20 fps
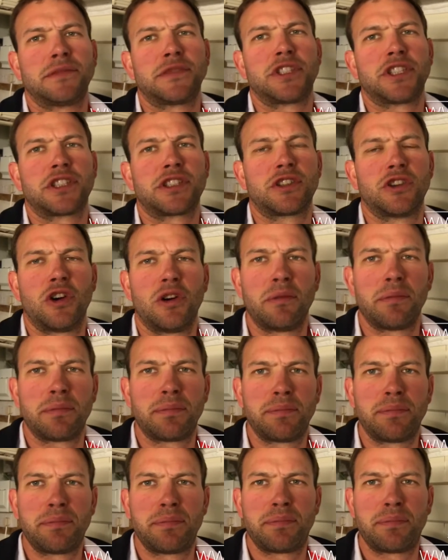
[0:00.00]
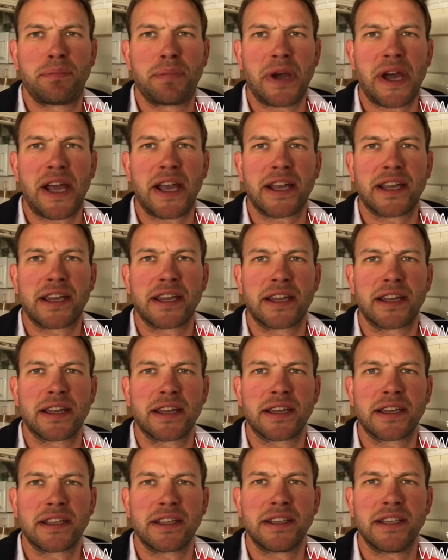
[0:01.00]
Just got back
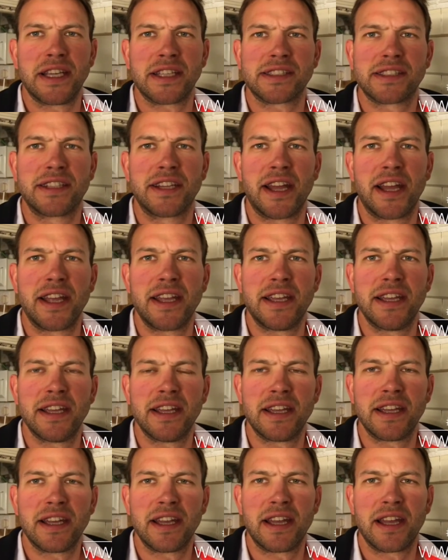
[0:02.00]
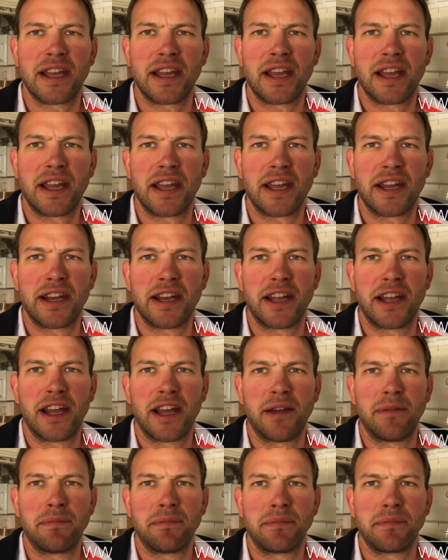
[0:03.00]
yesterday,
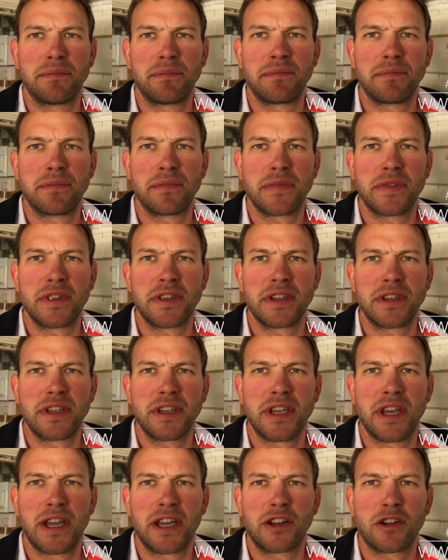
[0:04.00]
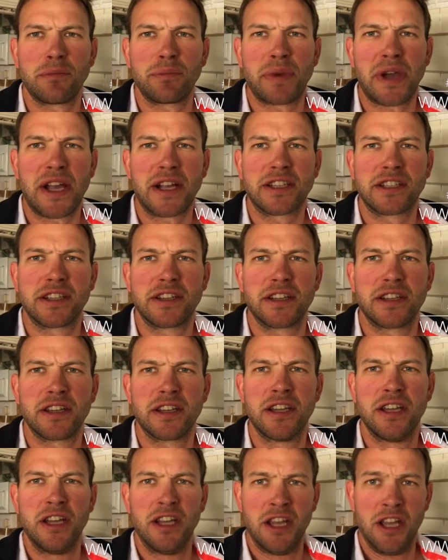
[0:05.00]
and yeah, got back to the